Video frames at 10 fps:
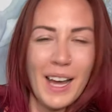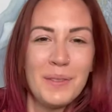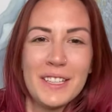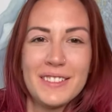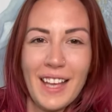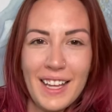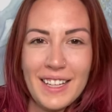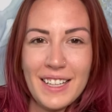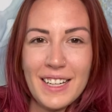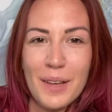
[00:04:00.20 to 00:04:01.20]
I'm
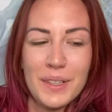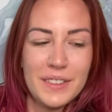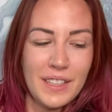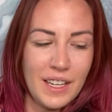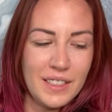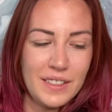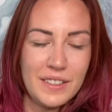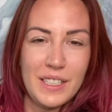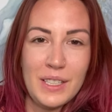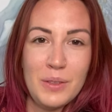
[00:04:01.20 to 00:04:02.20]
excited. I'm excited to
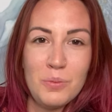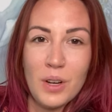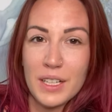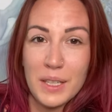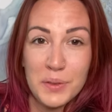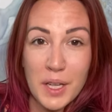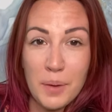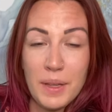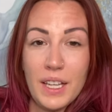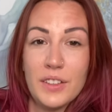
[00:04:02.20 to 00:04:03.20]
see what keeps
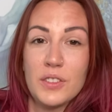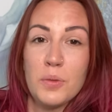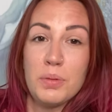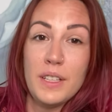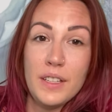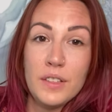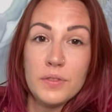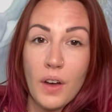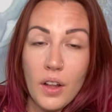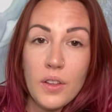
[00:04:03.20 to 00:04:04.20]
coming. So please
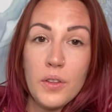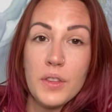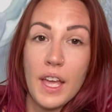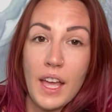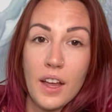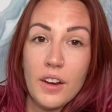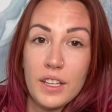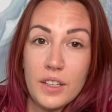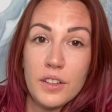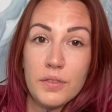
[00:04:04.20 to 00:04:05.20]
follow the Hair
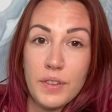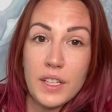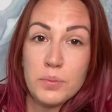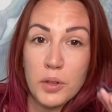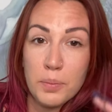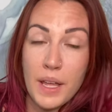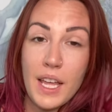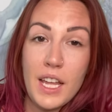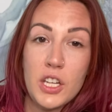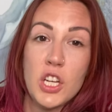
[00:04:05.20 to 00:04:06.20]
Healer Facebook
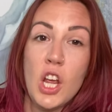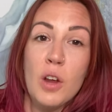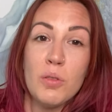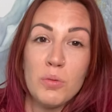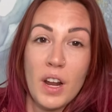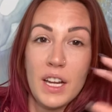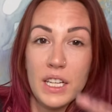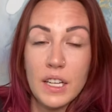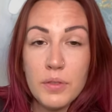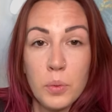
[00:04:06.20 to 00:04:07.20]
page. We're running
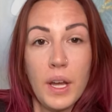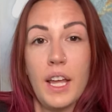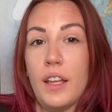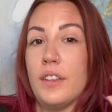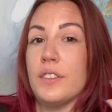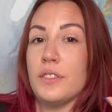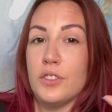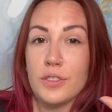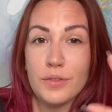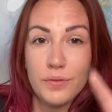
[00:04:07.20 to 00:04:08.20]
giveaways.
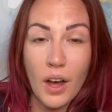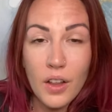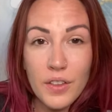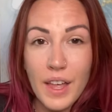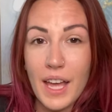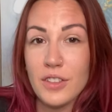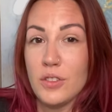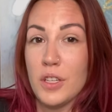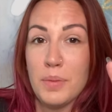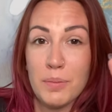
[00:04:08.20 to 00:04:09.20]
Just follow that so
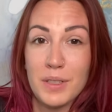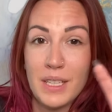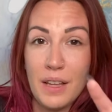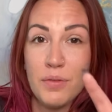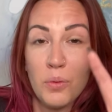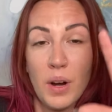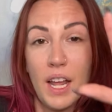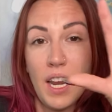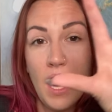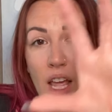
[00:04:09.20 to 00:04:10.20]
you can be up to date for
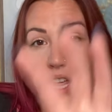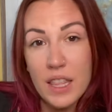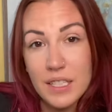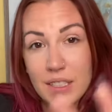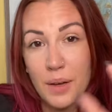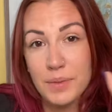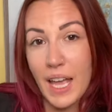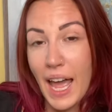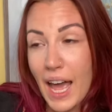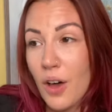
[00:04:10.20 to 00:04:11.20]
when this comes
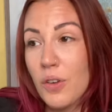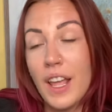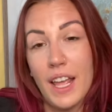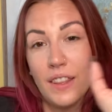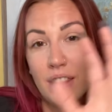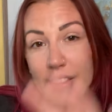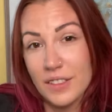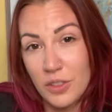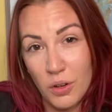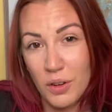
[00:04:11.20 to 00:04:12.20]
out. And
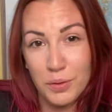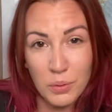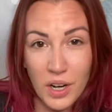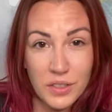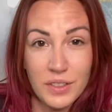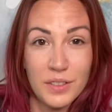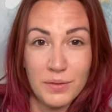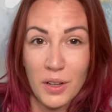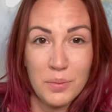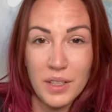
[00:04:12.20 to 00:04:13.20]
if you're watching this,
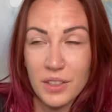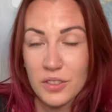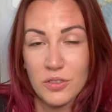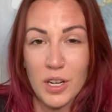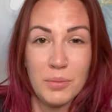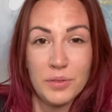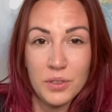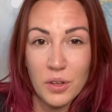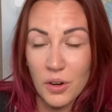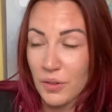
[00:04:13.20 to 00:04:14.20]
follow me on Instagram if you
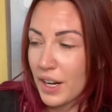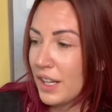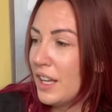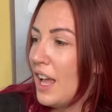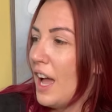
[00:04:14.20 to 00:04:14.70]
don't already.